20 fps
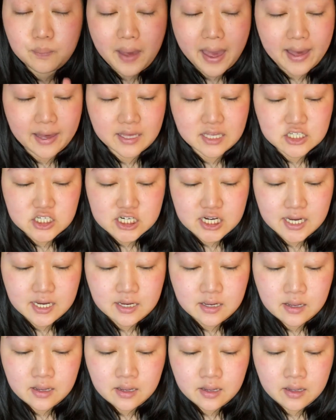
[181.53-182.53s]

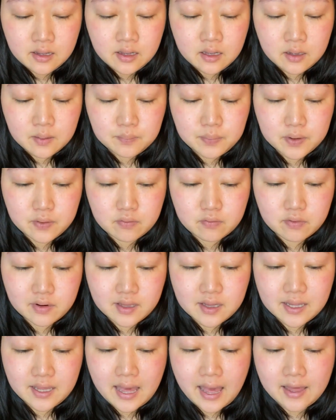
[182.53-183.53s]
packaging, but
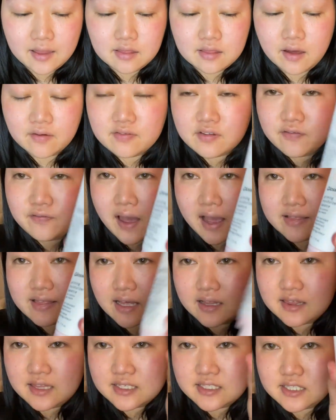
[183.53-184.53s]
really, I love the fact
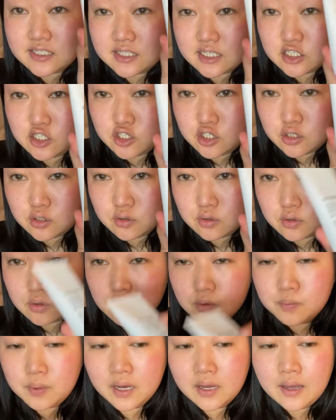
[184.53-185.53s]
that this is a
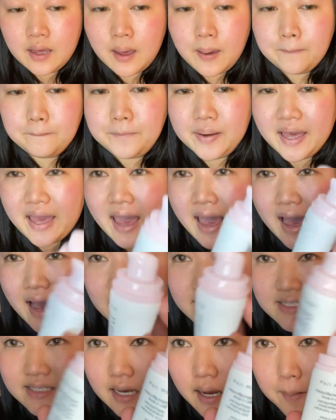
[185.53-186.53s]
tube, but
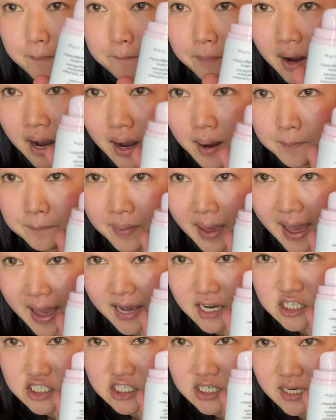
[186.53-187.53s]
has a pump
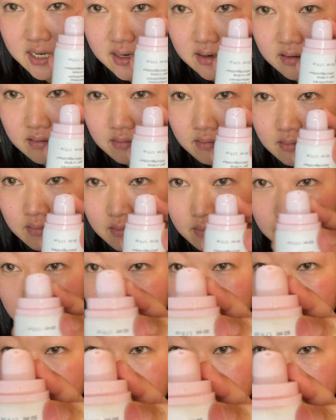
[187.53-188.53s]
action
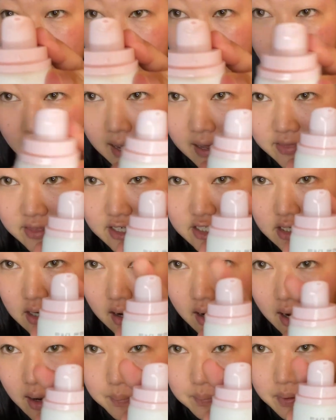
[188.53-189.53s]
at the
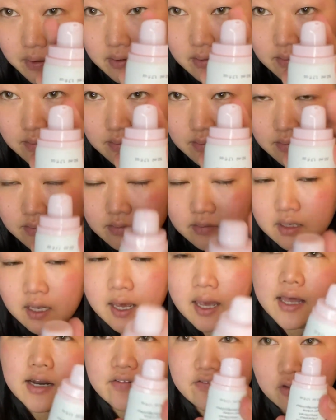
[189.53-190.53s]
top.
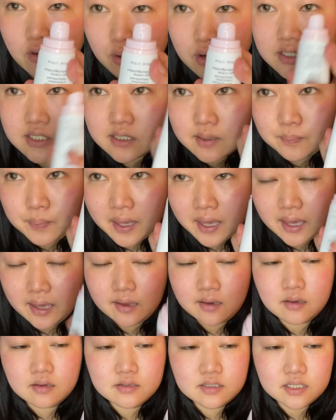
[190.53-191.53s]
And of course the
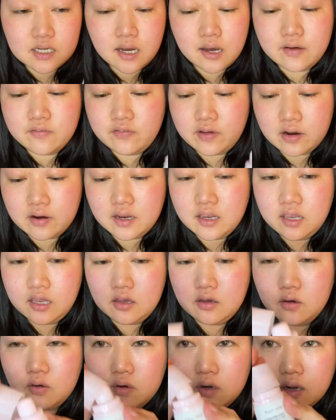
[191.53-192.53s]
pink, duh, very
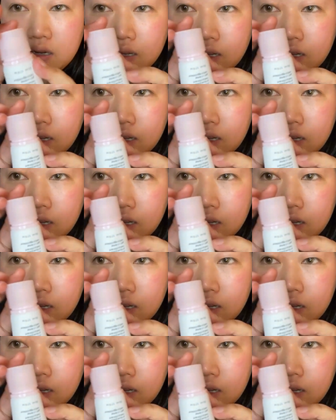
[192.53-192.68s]
cute.